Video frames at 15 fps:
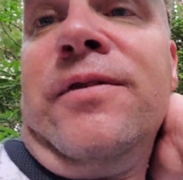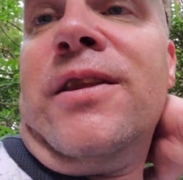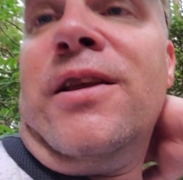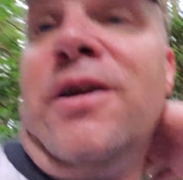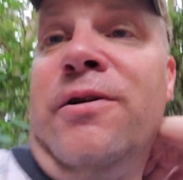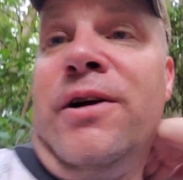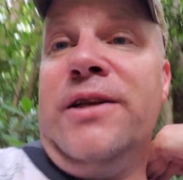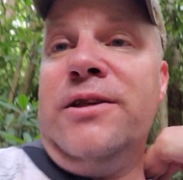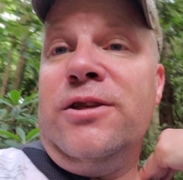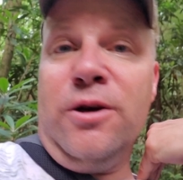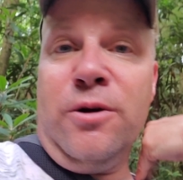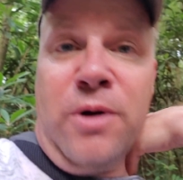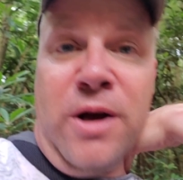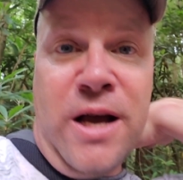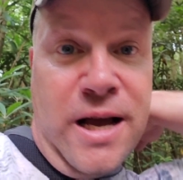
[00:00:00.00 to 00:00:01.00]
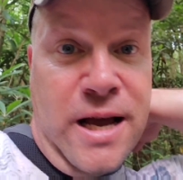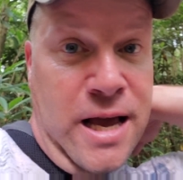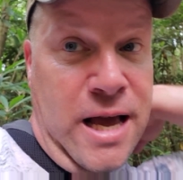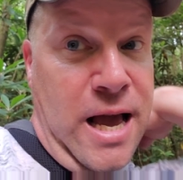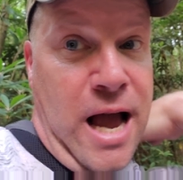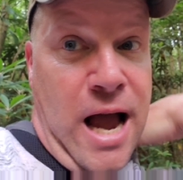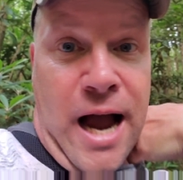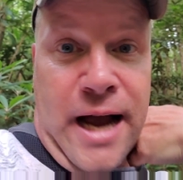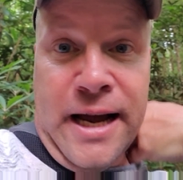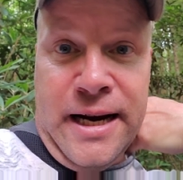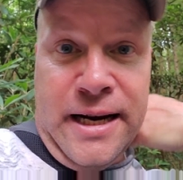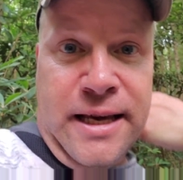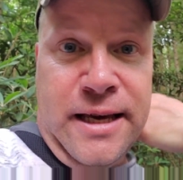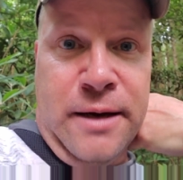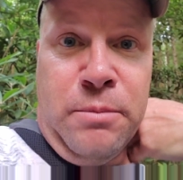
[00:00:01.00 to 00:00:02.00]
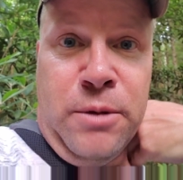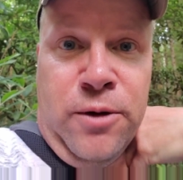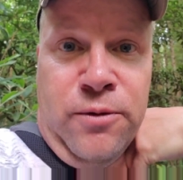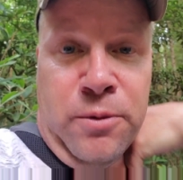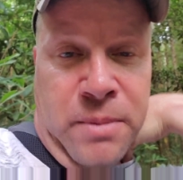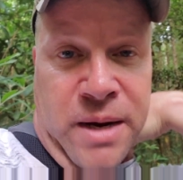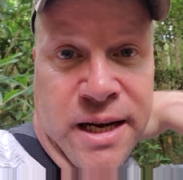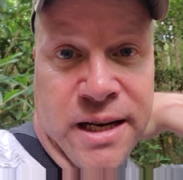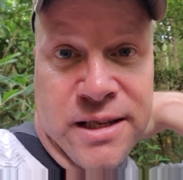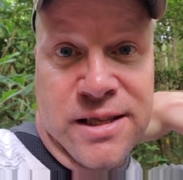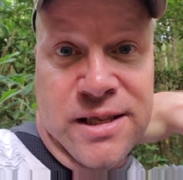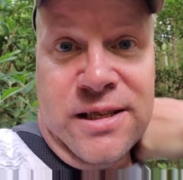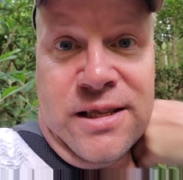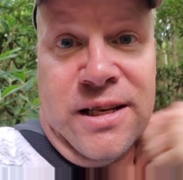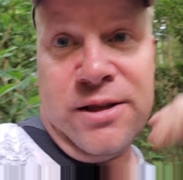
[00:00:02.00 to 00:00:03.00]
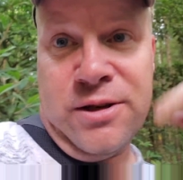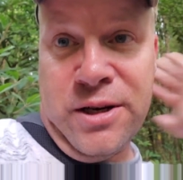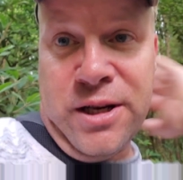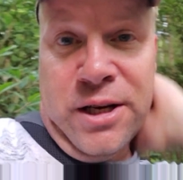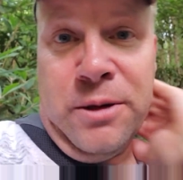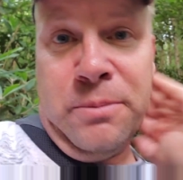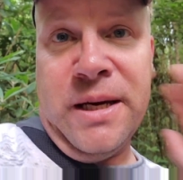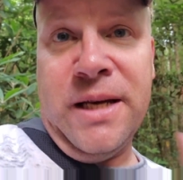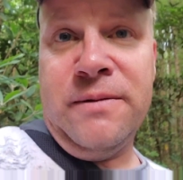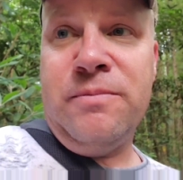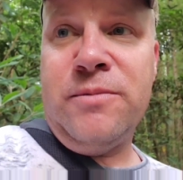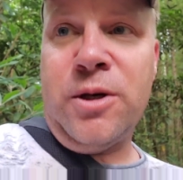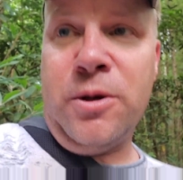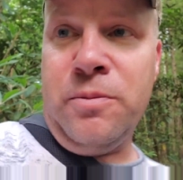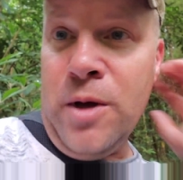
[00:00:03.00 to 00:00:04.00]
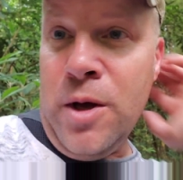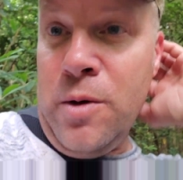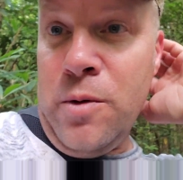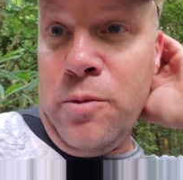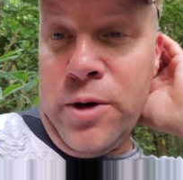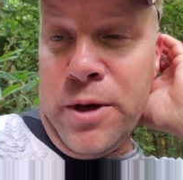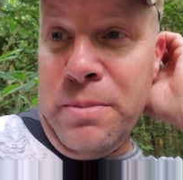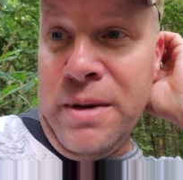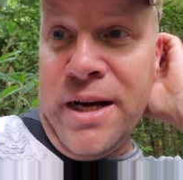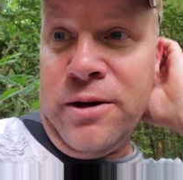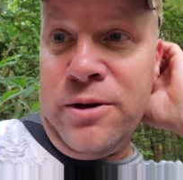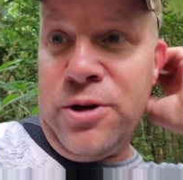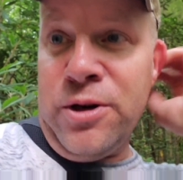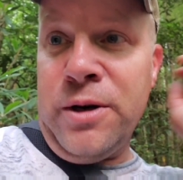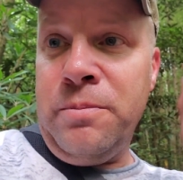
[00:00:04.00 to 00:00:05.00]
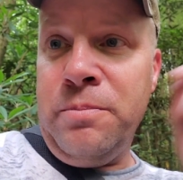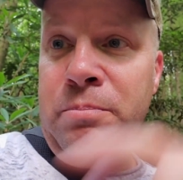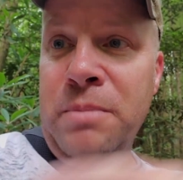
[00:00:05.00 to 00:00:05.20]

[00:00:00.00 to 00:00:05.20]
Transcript: All right, so I got to get moving, man, because these things are killing me. So we'll get back on trail.